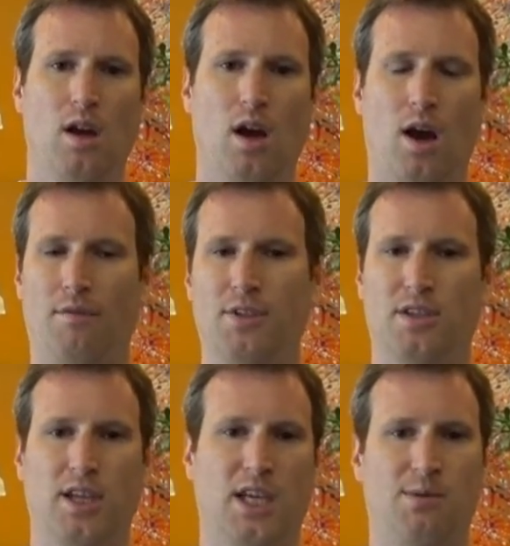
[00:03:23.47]
of the
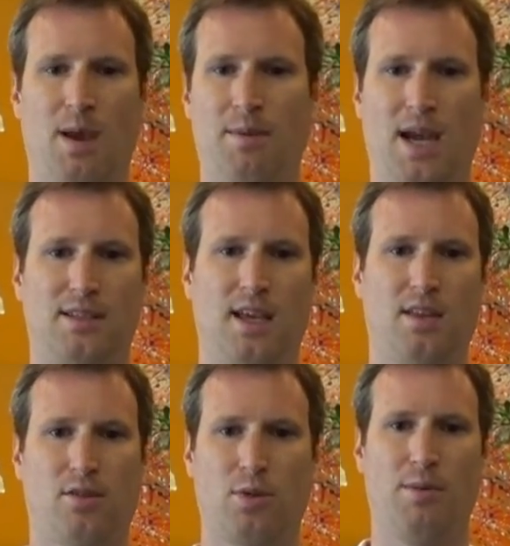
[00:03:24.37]
6, maybe I'd say
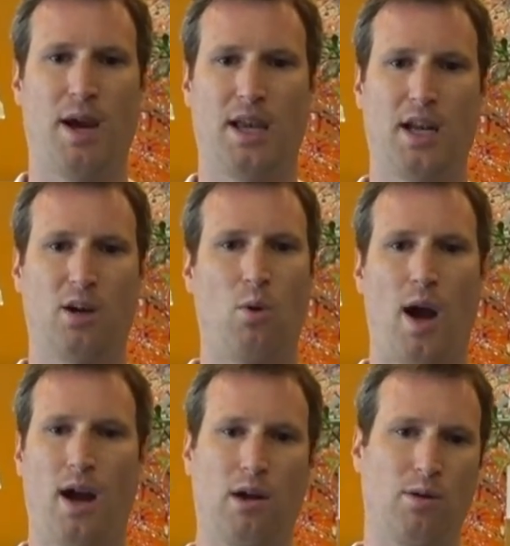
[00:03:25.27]
3 might get
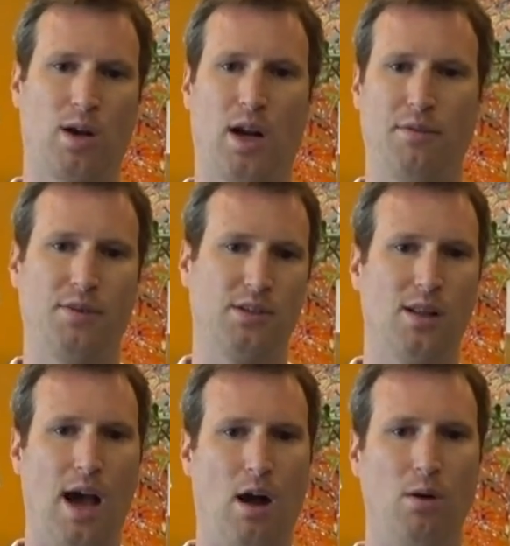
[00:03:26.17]
acquired or kind of fizzle
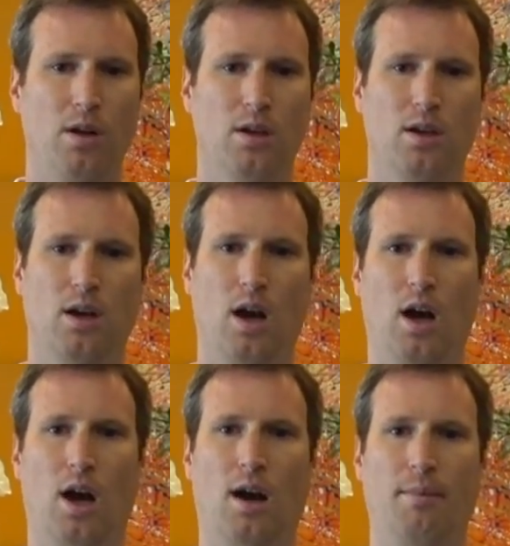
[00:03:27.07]
out
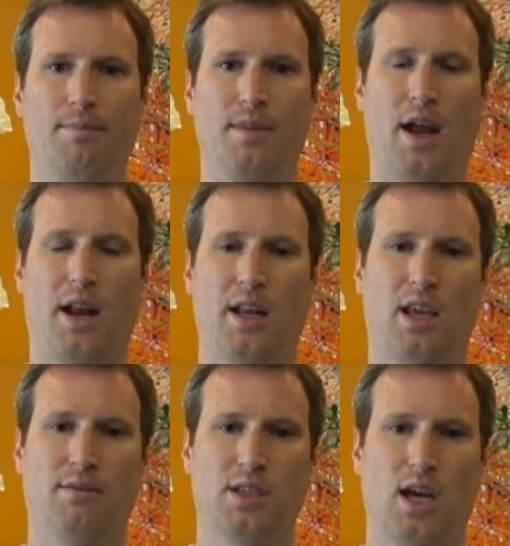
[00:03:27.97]
at any
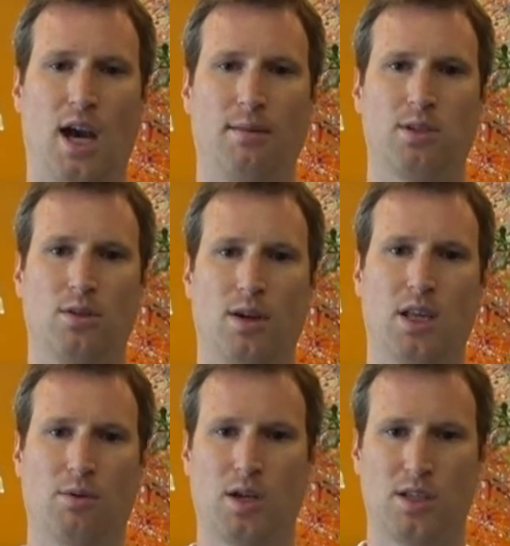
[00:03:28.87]
given time. So I
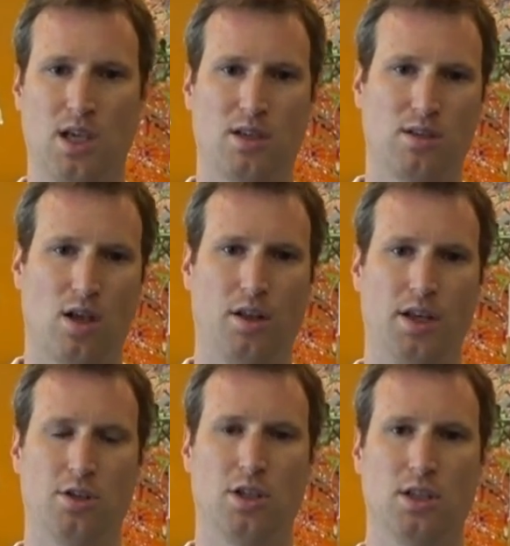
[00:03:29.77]
think we're going to see a
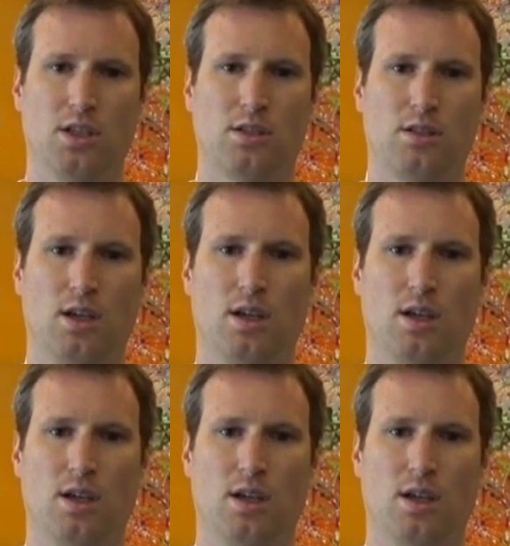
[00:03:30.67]
consolidation in this